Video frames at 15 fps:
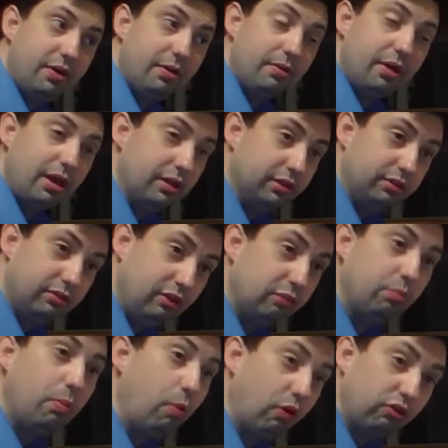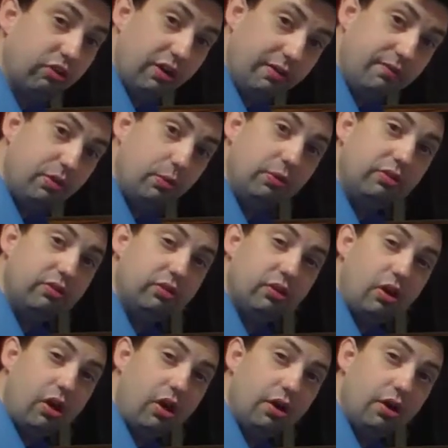a disproportionate influence